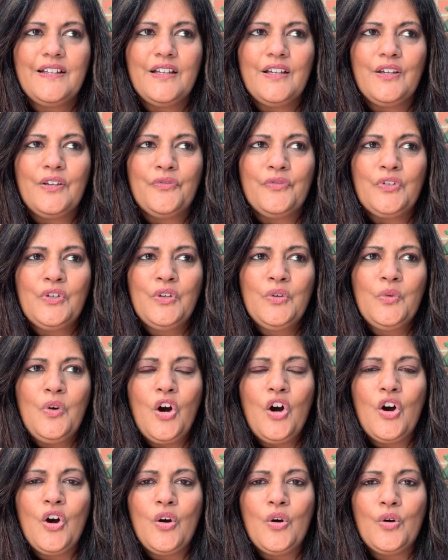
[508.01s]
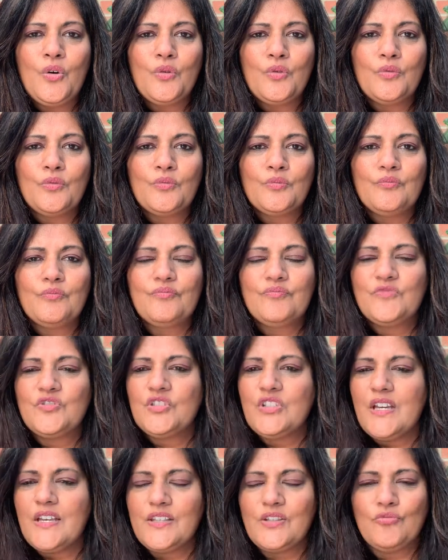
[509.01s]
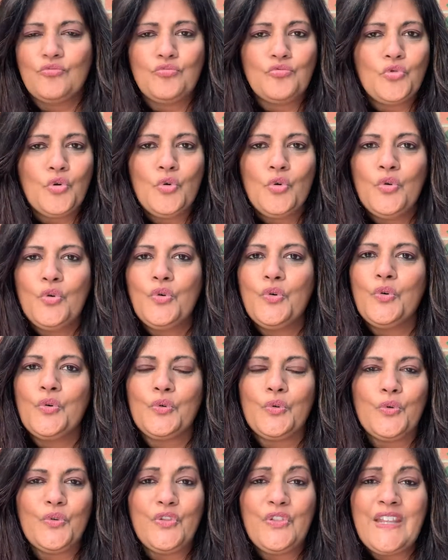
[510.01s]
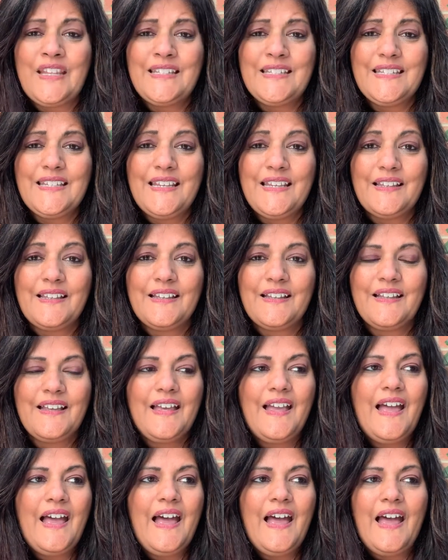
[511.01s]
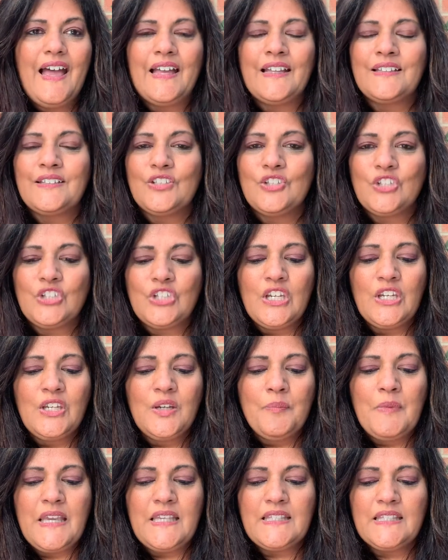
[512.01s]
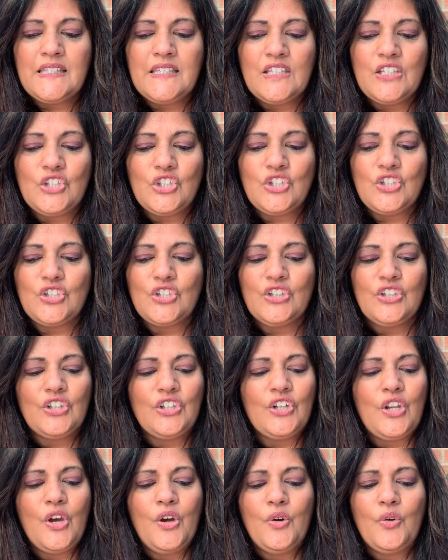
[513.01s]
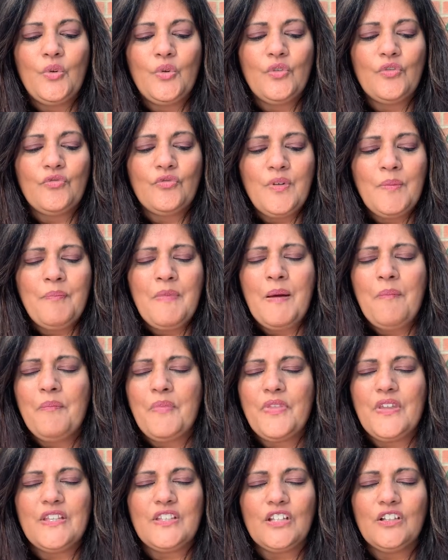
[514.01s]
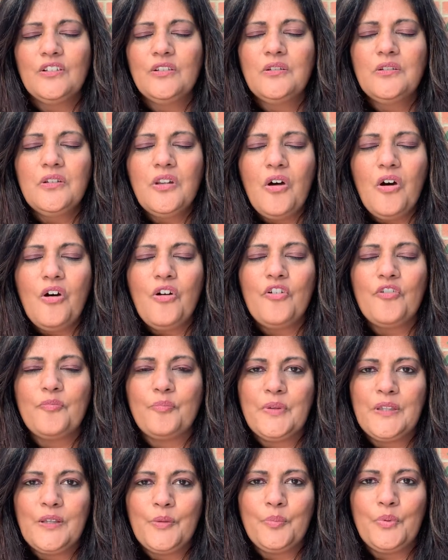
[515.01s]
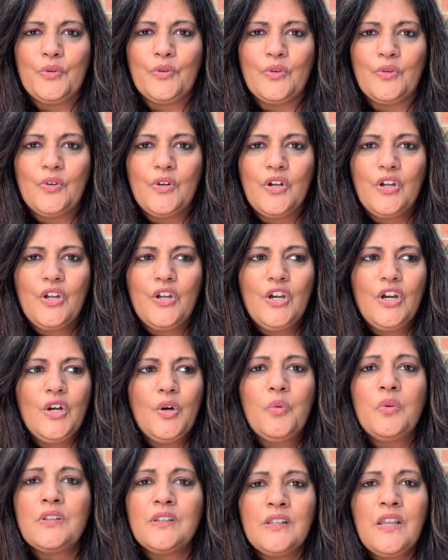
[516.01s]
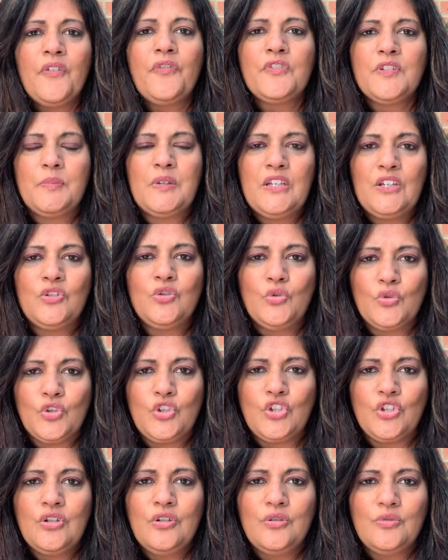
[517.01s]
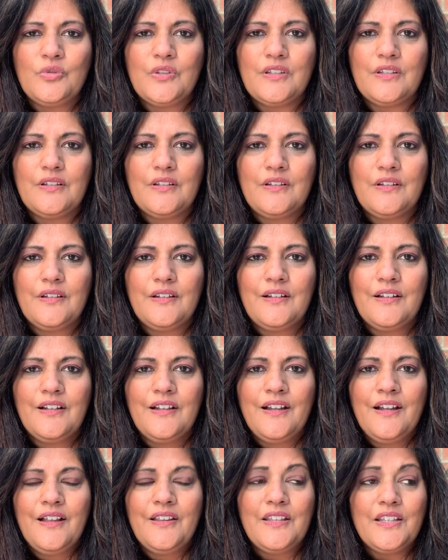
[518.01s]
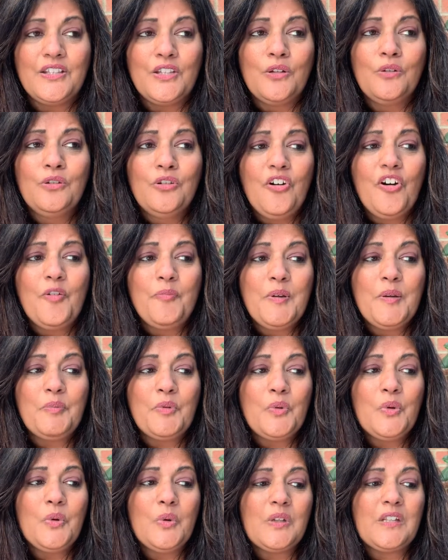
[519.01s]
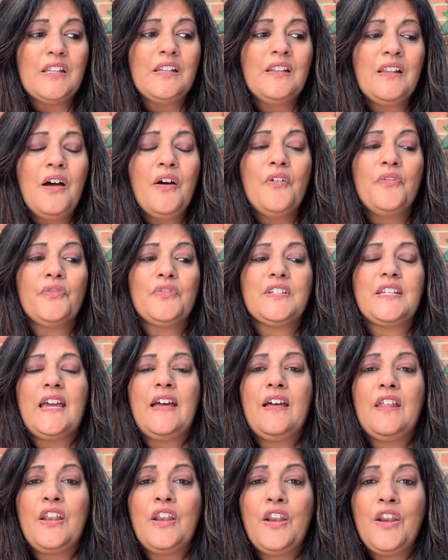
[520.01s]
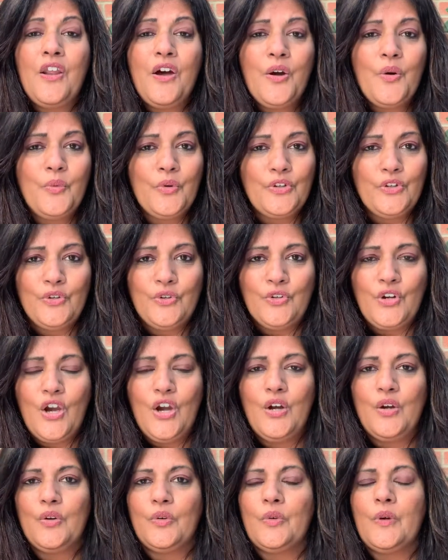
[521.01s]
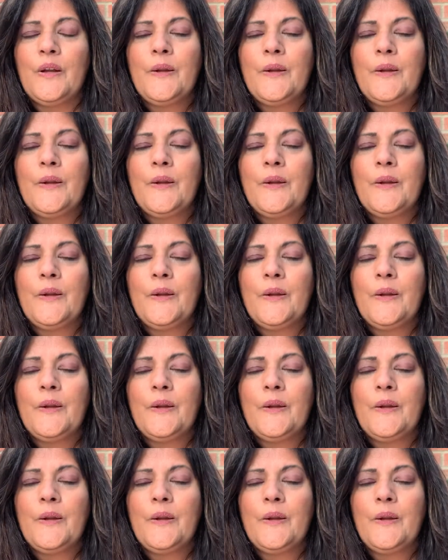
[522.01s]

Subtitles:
if you are just raw and authentic and share your message, remember there's a lot of people who would love to be in your shoes. There's a lot of people who would love to know what you know.